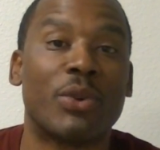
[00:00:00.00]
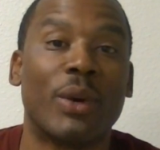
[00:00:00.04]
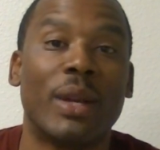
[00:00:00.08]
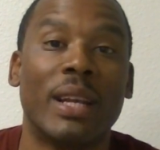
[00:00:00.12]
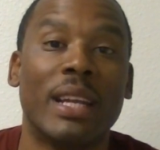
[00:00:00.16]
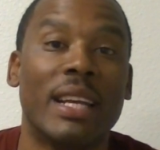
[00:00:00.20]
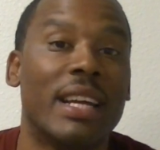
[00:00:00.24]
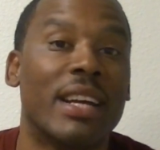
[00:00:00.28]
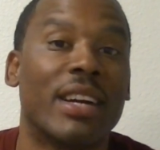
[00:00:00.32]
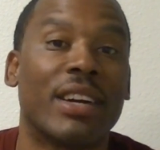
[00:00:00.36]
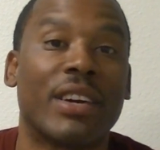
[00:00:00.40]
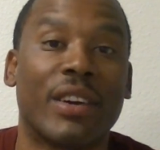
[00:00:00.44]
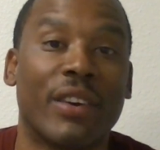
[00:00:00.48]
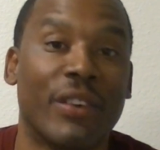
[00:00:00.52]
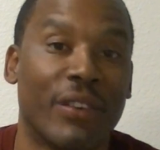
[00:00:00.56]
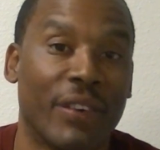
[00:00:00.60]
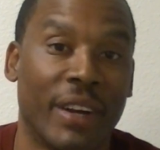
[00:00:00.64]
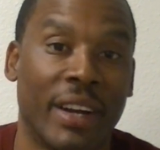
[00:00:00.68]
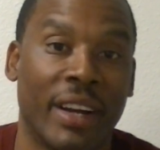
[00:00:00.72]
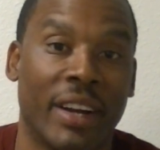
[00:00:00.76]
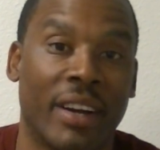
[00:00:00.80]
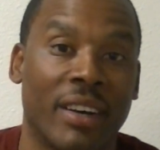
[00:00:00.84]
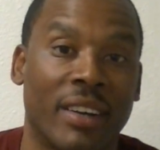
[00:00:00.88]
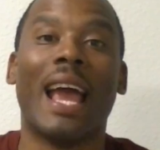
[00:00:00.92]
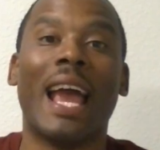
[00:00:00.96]
20-year
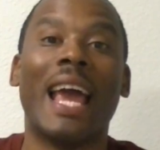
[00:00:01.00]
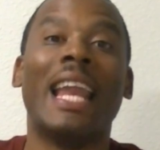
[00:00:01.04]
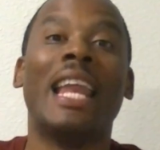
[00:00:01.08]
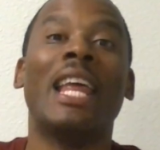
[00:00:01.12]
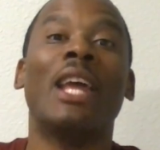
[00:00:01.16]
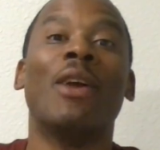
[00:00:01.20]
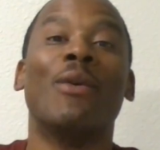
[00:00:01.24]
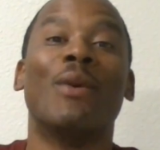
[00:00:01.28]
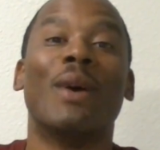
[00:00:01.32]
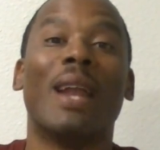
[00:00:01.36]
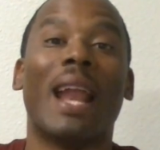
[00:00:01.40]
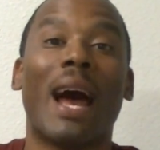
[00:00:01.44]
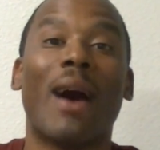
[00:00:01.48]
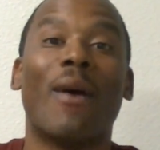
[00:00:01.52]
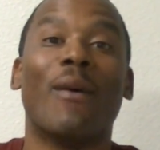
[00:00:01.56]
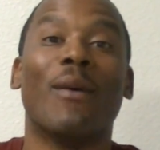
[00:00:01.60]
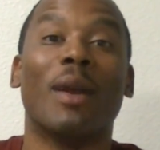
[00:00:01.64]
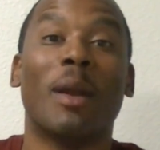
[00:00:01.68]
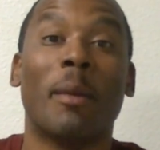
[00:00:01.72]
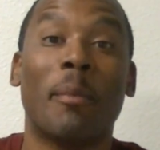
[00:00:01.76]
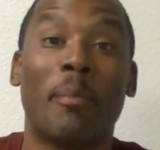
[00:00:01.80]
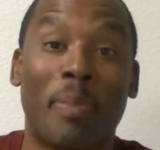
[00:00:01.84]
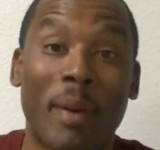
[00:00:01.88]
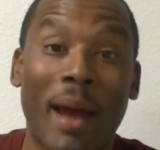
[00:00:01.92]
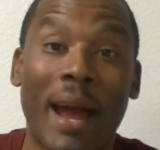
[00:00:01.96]
career. And he went
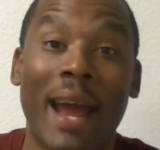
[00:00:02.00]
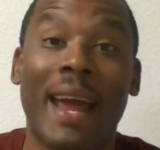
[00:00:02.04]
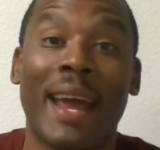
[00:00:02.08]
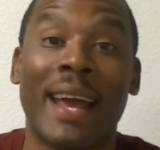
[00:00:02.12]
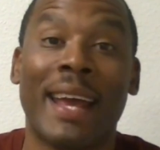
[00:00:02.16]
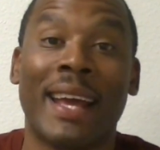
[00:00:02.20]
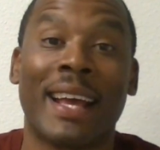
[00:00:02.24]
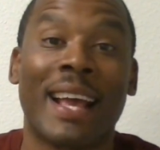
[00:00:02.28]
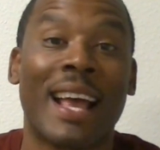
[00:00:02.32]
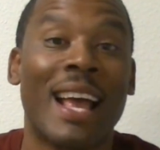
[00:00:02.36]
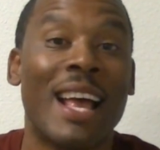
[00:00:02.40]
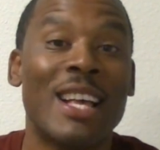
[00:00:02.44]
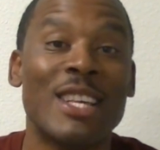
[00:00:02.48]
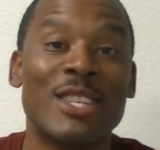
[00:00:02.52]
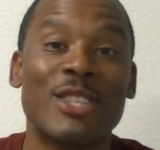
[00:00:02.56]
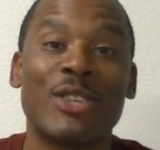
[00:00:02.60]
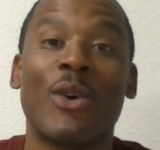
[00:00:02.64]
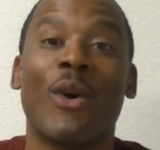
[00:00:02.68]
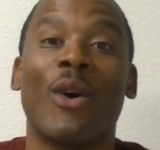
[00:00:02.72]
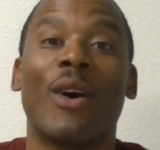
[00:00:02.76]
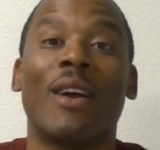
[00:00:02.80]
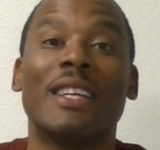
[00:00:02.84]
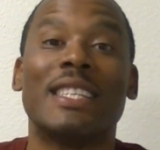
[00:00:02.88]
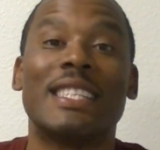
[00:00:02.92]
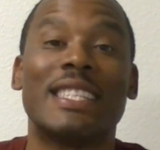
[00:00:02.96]
out with a bang,
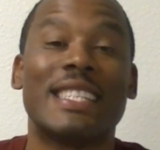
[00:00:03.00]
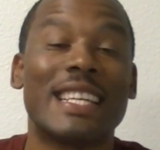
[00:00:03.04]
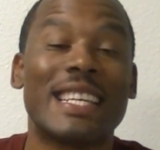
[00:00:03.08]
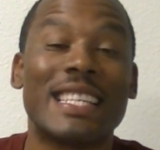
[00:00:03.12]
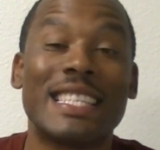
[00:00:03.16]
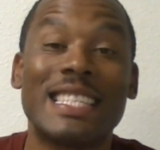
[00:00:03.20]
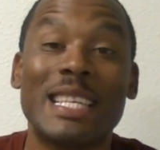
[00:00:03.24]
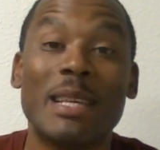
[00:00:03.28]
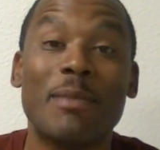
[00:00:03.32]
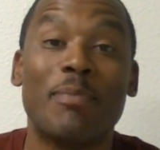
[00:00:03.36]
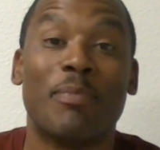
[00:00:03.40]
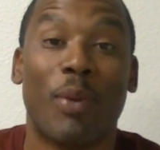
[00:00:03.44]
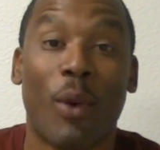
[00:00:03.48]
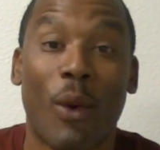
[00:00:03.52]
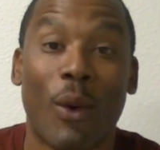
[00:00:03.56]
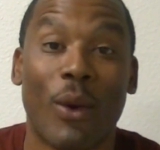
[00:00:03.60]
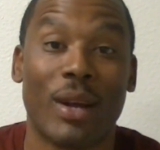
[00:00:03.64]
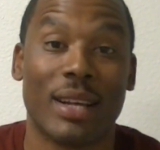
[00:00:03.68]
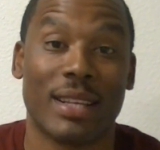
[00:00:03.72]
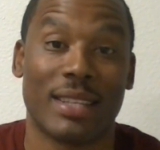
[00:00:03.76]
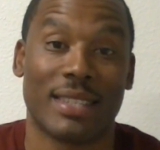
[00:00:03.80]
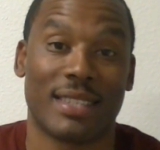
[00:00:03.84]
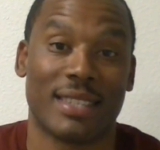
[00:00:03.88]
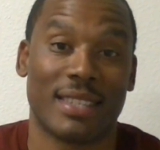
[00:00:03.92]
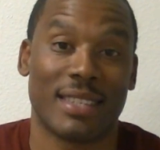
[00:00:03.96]
scoring 60
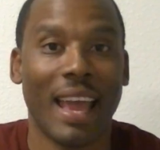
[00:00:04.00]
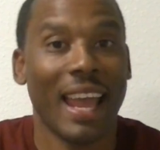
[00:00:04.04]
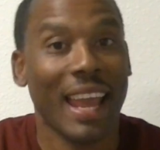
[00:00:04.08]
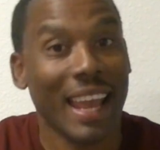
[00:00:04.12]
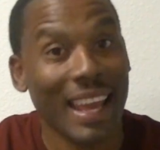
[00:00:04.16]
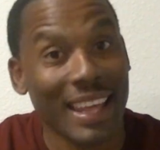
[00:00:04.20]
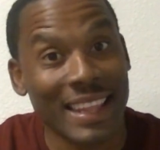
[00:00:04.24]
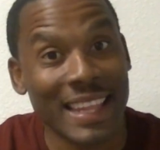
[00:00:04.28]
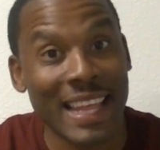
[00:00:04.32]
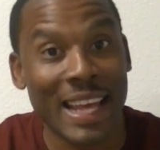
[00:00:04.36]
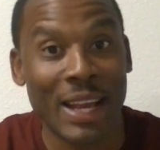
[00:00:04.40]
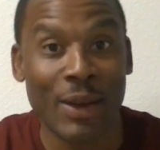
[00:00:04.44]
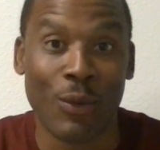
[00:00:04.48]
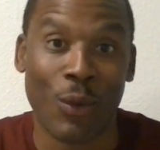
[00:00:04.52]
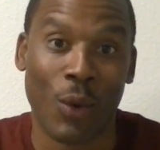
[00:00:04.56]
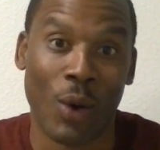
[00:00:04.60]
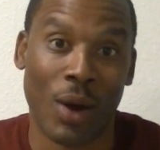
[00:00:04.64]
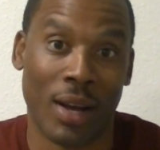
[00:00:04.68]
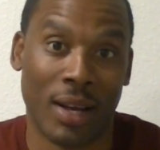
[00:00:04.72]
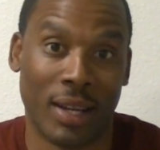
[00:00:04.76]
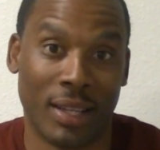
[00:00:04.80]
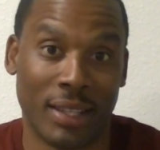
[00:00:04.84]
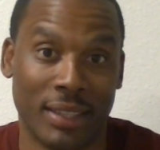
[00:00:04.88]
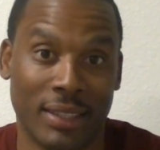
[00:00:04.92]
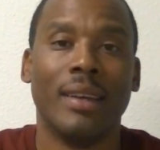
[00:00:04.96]
points. And they
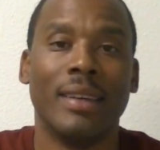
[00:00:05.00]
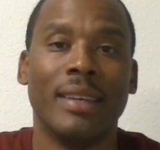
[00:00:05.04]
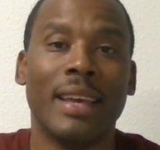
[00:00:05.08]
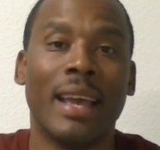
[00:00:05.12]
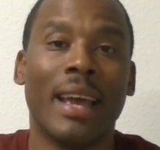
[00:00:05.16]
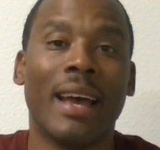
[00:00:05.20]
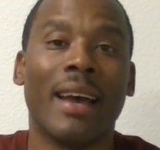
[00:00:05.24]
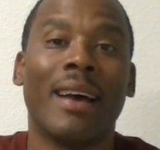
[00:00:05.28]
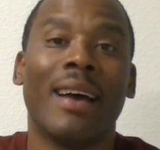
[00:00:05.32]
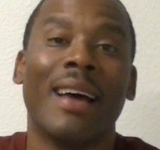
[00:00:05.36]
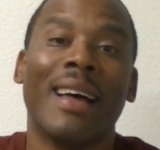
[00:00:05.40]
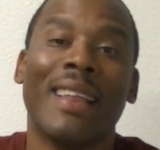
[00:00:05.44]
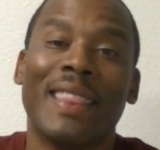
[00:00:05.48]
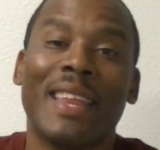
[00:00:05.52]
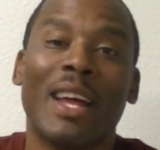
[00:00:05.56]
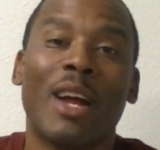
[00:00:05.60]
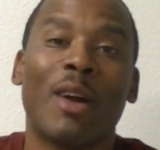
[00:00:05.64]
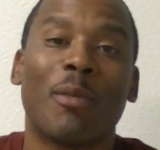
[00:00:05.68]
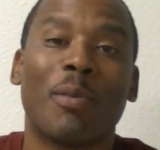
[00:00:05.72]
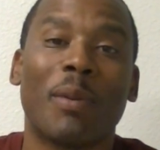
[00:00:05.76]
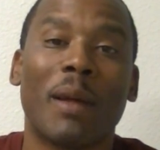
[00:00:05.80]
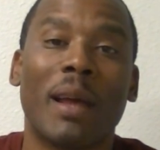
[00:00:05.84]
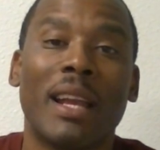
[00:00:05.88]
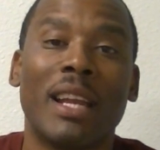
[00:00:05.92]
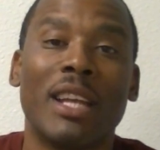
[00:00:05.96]
won. Yeah, they
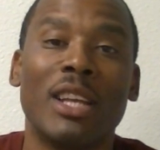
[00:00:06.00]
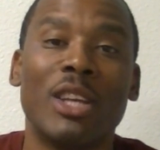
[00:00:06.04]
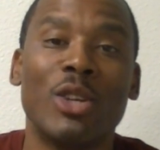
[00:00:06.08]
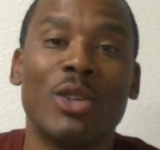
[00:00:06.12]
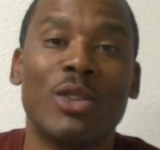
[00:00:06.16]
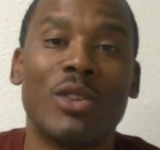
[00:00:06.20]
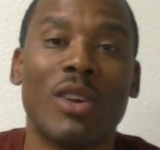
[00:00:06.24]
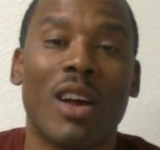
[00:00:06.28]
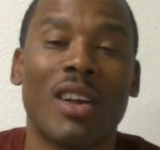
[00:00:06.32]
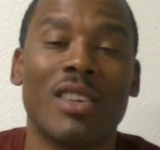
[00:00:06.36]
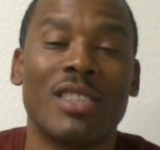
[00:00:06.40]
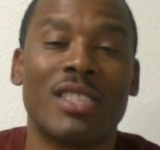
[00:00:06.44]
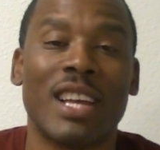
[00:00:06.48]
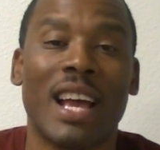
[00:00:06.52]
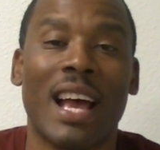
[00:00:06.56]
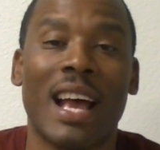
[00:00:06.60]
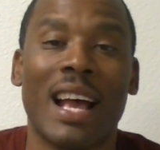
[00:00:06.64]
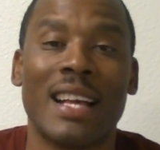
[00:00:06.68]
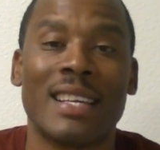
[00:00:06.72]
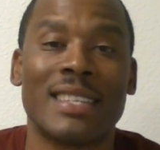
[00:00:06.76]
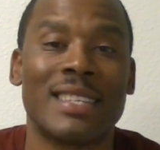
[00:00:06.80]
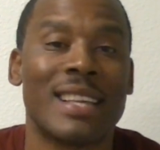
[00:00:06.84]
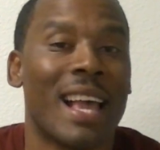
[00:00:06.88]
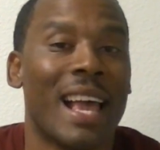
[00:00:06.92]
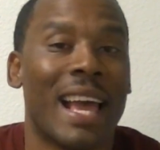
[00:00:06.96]
were playing the Utah
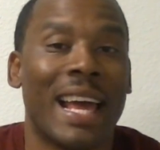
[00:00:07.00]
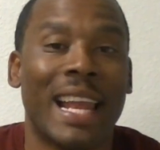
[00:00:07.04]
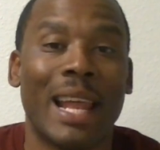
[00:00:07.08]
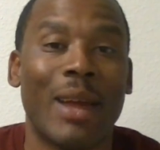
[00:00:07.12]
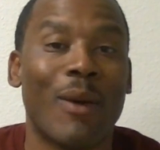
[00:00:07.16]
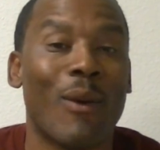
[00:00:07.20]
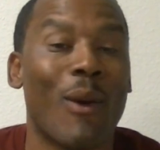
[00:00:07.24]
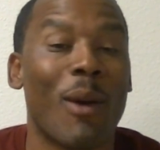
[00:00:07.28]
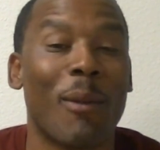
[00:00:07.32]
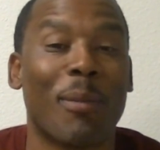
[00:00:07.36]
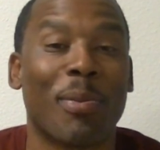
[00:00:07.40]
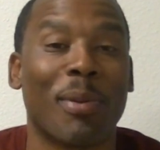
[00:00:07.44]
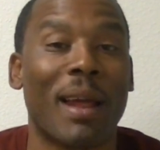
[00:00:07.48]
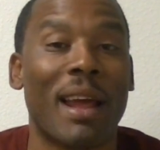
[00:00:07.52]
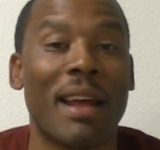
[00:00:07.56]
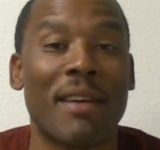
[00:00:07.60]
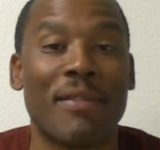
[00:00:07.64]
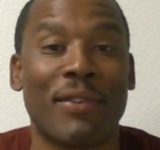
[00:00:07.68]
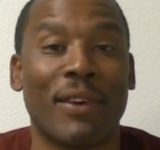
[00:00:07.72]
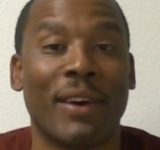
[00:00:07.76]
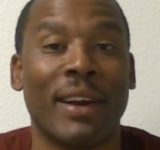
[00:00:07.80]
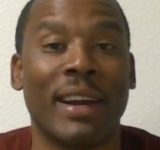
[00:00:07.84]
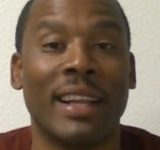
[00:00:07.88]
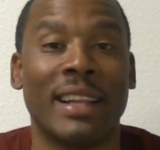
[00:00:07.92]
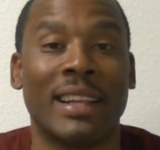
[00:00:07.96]
Jazz, and they weren't
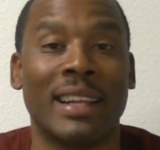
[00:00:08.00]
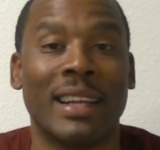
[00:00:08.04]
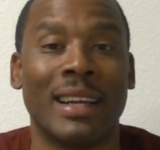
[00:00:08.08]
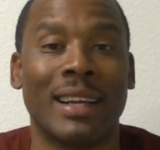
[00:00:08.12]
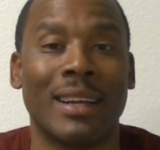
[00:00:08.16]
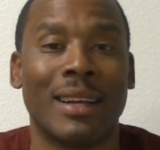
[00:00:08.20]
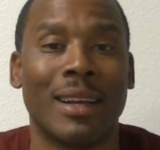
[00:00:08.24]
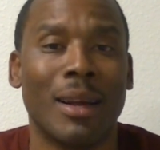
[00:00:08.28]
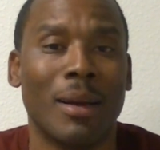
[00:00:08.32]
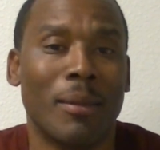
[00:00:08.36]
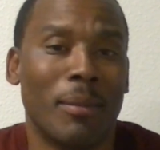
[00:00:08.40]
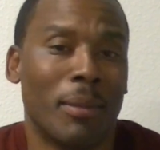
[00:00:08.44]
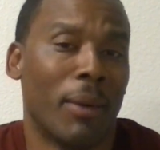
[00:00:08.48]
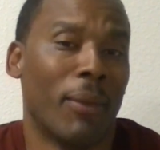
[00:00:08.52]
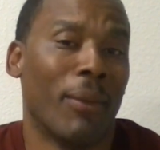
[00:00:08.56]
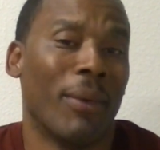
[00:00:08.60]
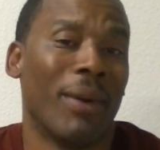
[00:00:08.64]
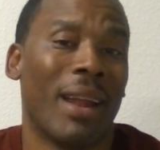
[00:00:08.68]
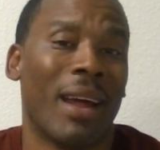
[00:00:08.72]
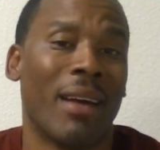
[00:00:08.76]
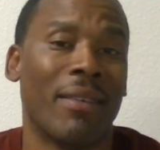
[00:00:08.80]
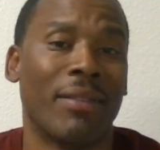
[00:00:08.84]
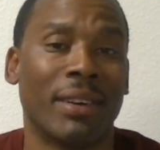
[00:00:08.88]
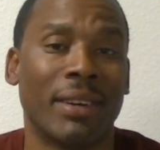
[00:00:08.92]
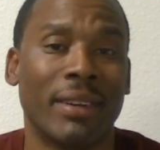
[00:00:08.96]
playing for anything, but
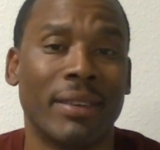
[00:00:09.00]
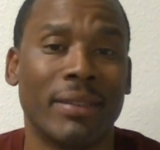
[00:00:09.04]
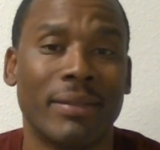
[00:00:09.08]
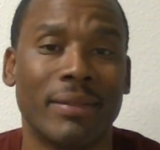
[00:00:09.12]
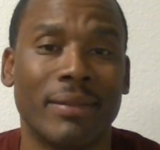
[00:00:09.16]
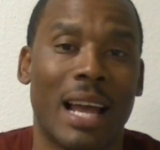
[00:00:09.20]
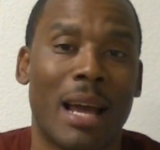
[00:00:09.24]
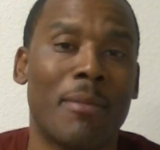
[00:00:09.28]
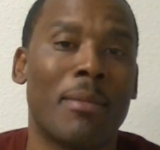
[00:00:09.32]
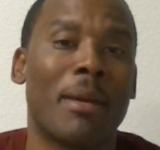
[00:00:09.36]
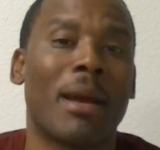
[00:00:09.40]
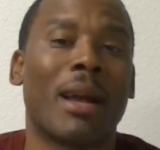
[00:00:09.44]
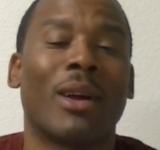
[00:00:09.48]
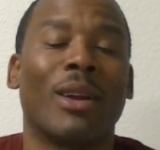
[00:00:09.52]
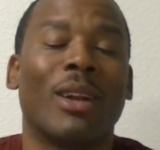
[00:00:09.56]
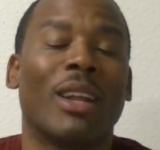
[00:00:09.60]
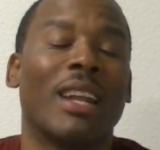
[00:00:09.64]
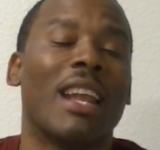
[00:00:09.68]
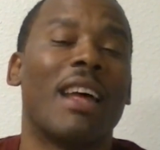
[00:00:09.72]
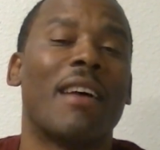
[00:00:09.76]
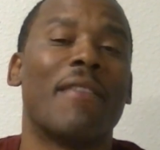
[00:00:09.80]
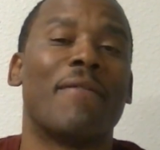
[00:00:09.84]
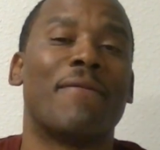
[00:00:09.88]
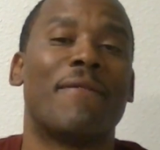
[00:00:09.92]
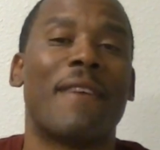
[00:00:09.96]
whatever. I'm not gonna
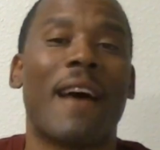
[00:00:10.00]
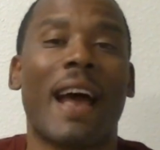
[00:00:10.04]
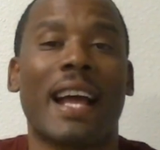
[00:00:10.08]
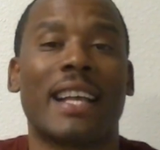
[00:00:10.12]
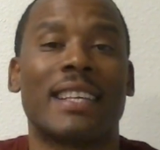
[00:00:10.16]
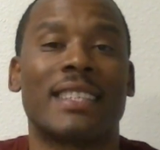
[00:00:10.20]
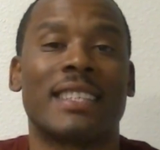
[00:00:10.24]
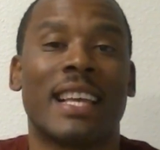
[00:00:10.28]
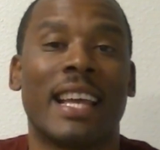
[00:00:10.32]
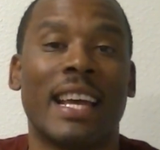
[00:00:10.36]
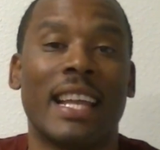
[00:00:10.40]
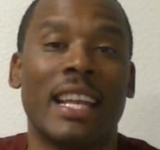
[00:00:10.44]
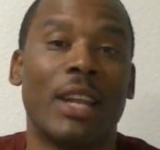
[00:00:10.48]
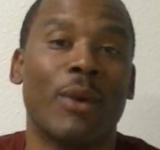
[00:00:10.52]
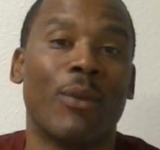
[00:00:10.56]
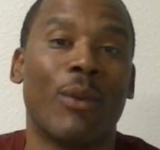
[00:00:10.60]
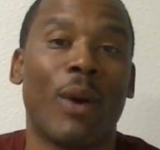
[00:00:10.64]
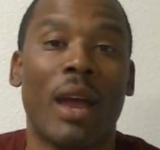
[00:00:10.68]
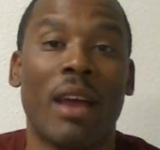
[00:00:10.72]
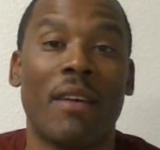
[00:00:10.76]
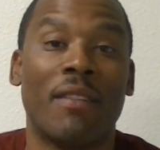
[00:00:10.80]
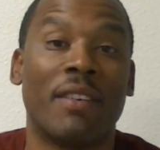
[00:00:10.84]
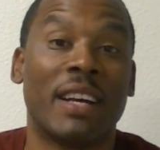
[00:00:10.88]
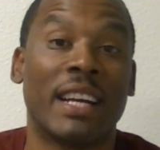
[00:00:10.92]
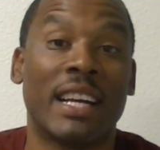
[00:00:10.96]
let facts get in the
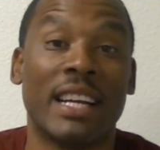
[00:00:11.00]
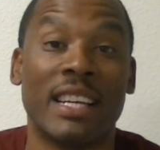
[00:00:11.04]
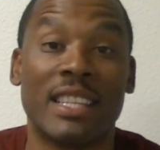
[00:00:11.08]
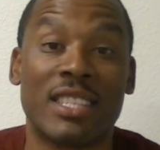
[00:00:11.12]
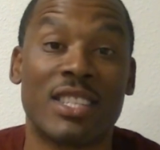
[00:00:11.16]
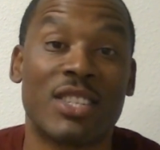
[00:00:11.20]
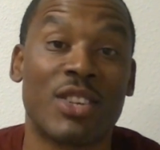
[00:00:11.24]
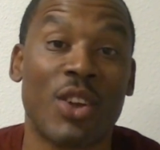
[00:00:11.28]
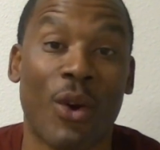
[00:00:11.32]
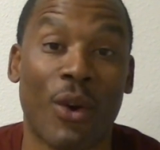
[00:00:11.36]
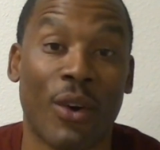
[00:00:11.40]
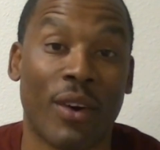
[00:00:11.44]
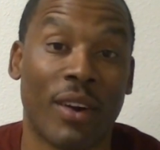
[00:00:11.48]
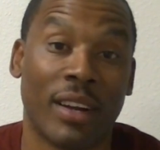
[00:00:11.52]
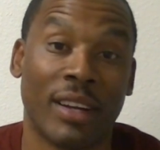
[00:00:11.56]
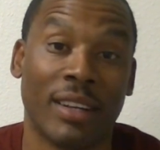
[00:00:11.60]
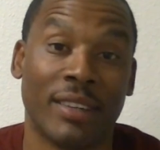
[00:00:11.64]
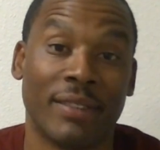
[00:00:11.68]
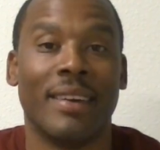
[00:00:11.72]
way of a good story.